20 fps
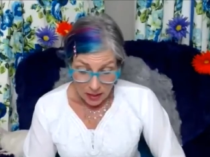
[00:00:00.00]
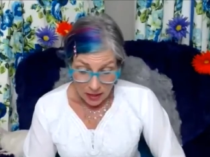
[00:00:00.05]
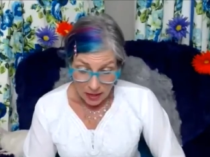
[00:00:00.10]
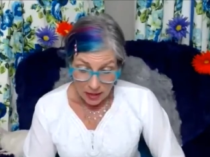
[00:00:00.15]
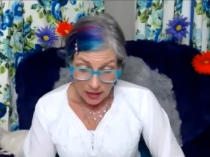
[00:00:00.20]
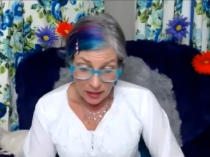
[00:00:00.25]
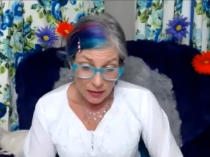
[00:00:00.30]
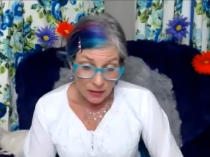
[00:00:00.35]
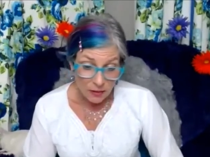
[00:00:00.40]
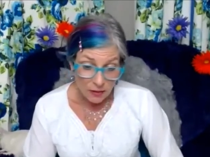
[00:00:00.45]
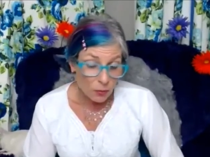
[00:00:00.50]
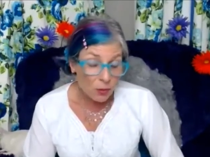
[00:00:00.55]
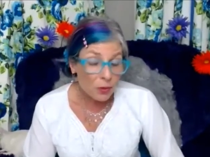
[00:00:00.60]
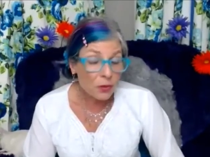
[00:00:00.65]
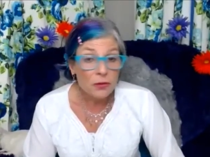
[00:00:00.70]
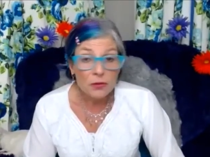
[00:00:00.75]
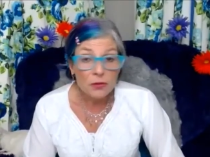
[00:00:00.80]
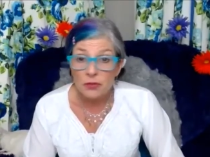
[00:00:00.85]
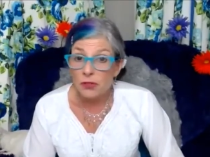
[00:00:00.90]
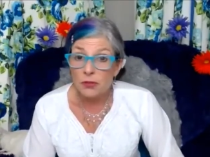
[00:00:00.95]
And in
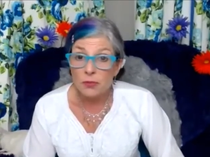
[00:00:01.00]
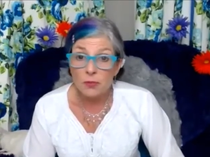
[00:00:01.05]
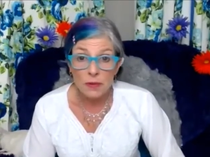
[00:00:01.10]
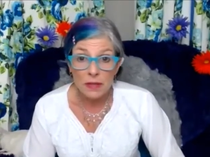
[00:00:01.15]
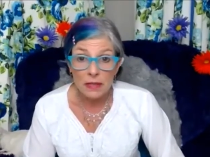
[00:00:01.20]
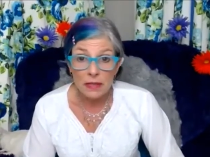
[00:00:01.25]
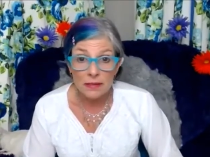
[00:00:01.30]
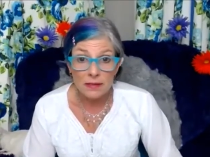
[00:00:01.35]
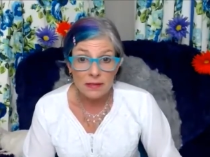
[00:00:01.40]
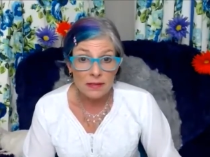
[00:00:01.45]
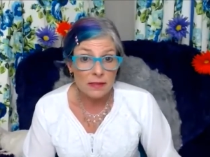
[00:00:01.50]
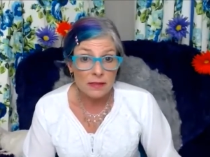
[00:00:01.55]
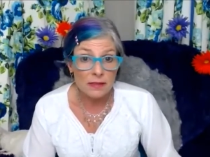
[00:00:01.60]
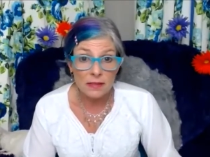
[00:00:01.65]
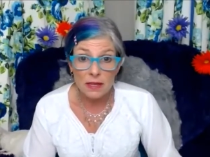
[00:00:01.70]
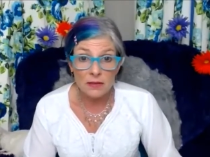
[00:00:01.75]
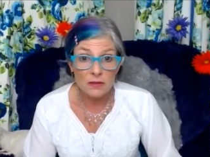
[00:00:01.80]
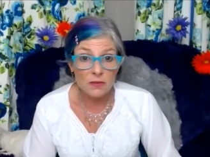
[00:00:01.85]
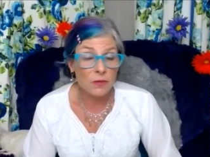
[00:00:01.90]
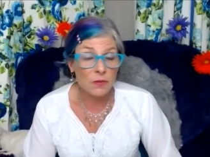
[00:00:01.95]
order to be
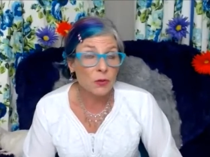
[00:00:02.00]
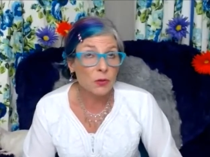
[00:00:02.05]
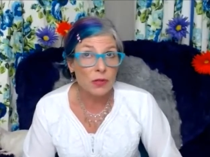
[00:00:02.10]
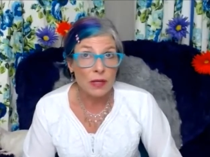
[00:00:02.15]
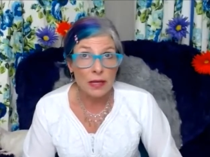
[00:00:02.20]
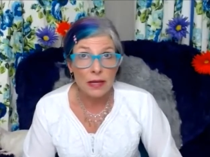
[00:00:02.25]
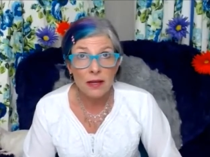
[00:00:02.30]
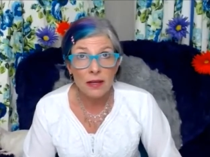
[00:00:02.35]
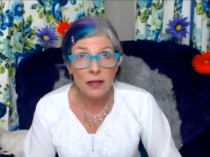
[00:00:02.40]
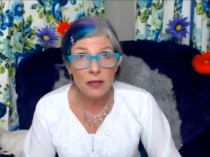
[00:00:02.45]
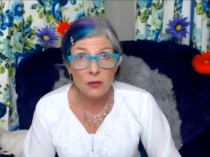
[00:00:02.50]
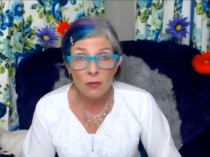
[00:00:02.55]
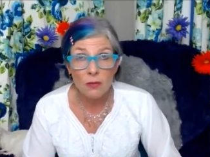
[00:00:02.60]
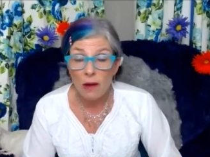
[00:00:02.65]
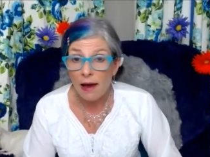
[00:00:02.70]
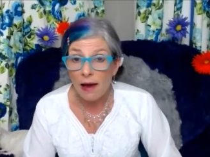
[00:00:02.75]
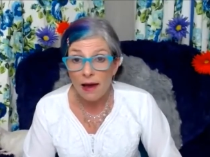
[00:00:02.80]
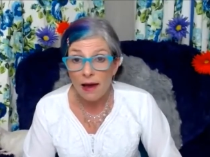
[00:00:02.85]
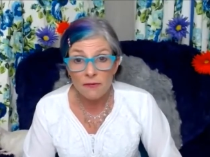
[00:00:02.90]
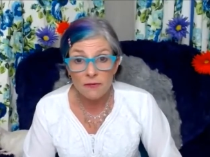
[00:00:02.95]
successful dating, you
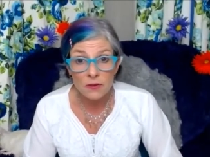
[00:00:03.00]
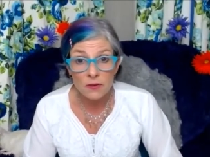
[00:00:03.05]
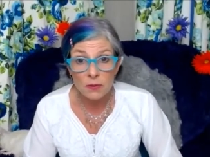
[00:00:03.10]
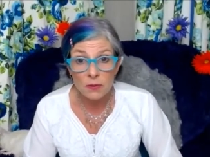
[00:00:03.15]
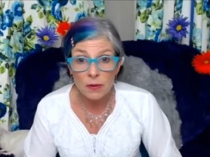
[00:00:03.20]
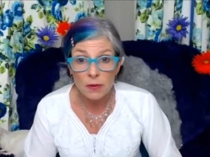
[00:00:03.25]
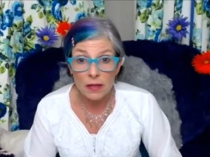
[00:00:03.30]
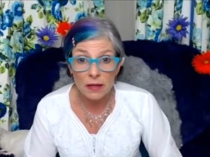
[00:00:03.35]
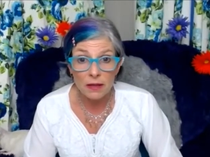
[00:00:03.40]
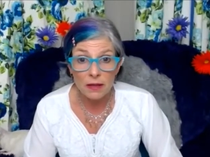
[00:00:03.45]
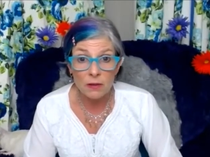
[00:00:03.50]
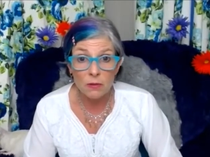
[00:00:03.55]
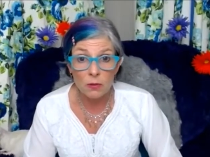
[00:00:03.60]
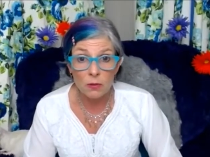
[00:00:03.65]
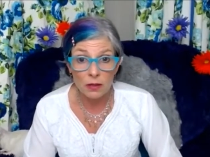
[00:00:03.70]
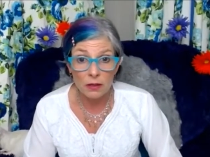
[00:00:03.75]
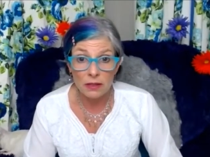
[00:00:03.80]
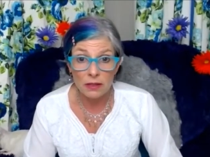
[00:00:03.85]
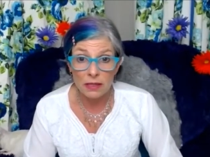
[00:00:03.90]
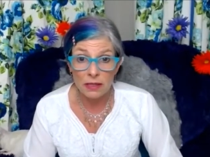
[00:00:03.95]
have to be
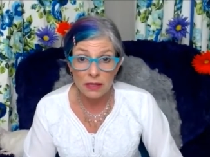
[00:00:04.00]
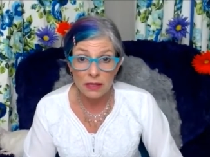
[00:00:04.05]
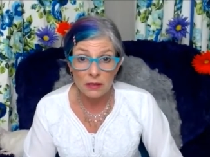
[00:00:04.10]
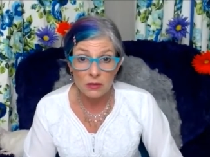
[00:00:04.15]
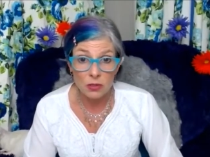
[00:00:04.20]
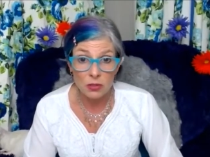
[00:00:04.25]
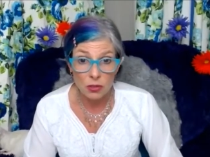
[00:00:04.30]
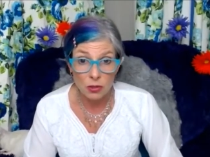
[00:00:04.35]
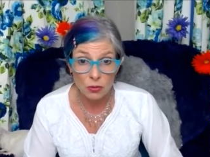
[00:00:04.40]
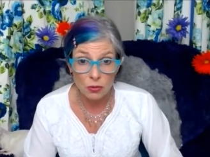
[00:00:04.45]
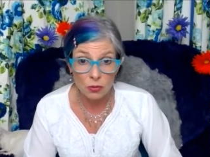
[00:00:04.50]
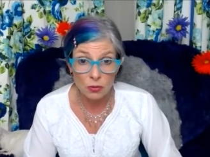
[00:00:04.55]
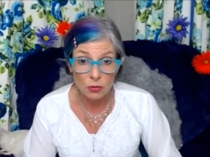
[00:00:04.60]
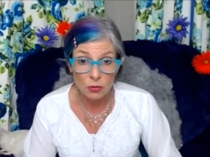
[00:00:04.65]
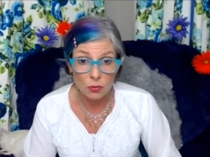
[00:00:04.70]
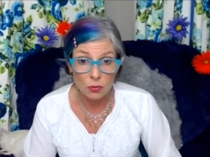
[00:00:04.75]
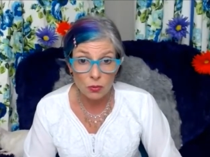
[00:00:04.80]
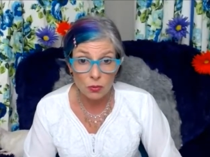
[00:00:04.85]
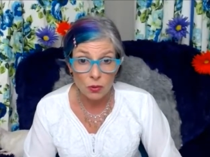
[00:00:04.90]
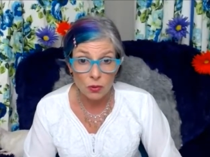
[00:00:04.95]
willing
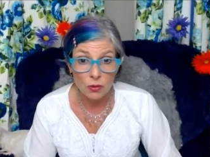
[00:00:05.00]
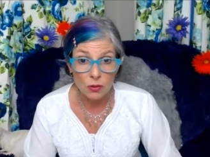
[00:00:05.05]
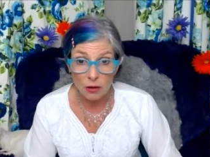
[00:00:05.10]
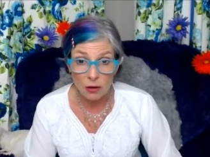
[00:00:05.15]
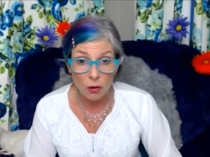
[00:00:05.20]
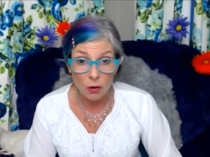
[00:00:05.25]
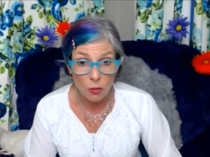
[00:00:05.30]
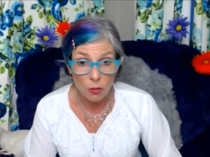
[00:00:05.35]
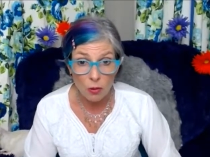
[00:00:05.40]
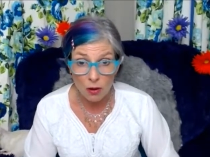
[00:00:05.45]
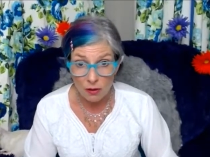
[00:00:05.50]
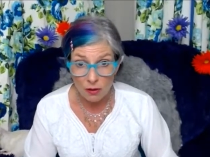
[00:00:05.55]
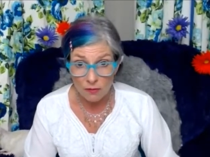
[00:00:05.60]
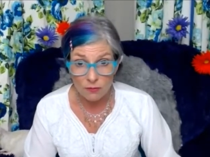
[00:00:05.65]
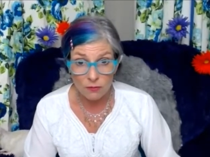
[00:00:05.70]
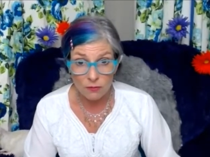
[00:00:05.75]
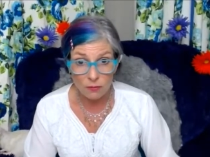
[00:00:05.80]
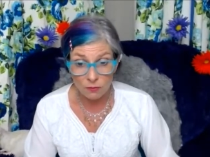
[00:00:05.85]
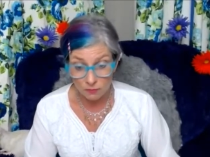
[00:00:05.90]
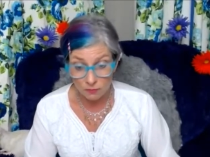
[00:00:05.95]
to go
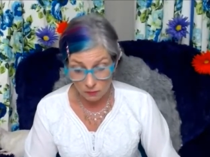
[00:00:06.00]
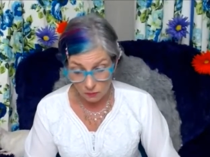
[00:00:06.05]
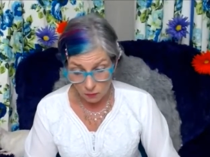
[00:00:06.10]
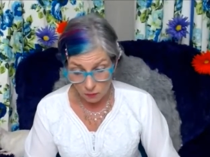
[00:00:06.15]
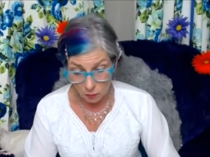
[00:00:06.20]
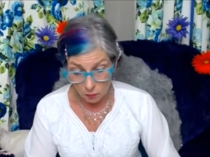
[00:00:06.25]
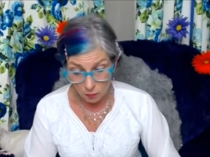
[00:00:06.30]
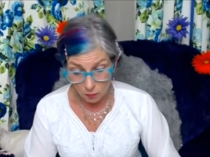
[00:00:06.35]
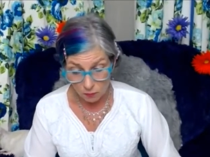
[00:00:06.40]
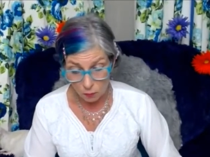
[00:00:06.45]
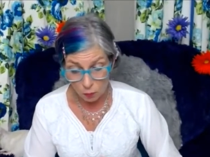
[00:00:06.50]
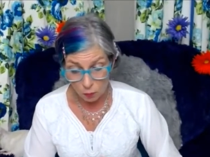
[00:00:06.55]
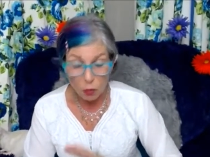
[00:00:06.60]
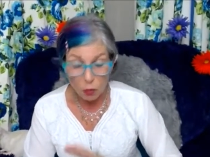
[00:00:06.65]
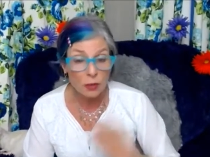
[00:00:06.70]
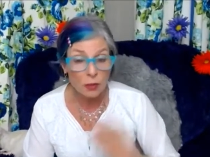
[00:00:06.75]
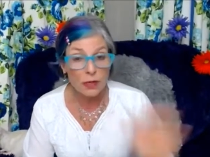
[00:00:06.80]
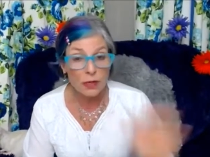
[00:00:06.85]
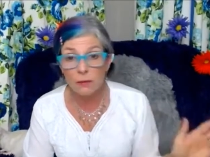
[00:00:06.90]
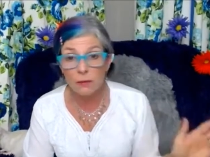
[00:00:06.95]
of
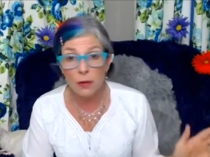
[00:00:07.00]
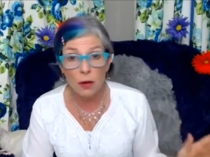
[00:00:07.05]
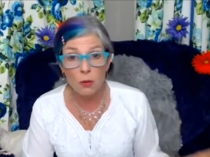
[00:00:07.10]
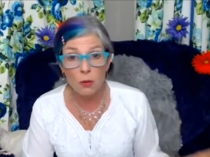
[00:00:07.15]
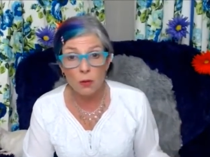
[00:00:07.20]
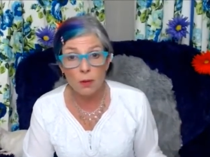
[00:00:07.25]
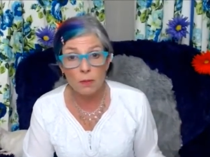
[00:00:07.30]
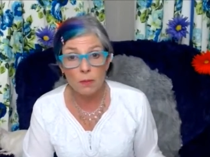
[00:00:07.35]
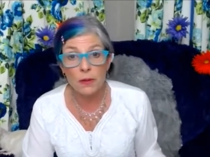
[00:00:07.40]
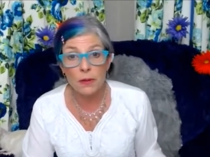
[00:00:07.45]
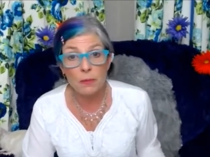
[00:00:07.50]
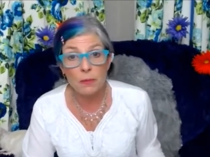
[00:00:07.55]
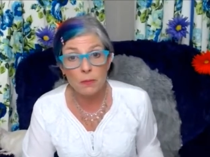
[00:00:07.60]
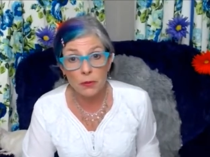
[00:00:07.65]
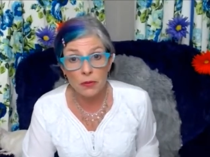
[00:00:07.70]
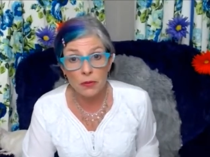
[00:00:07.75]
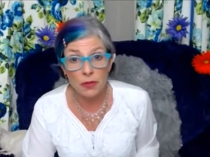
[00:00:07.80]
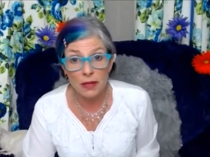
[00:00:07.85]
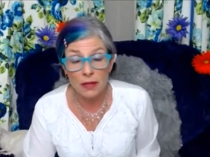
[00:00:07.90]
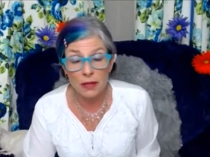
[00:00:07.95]
worrying about what
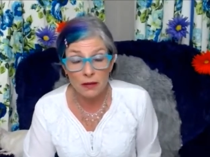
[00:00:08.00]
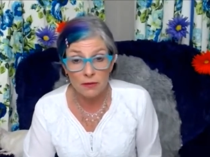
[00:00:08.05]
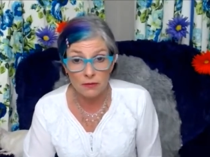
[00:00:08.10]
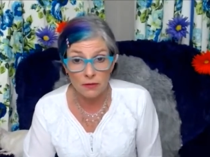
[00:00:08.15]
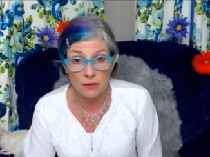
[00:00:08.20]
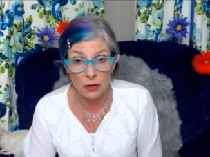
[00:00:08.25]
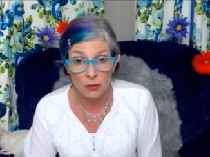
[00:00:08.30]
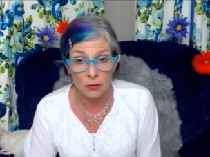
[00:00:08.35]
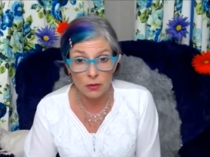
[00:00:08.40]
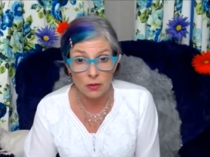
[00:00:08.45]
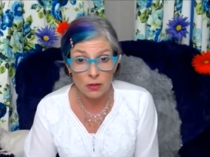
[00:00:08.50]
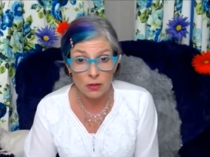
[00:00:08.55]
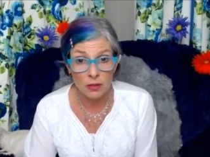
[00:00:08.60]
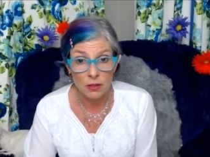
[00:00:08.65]
people think of you.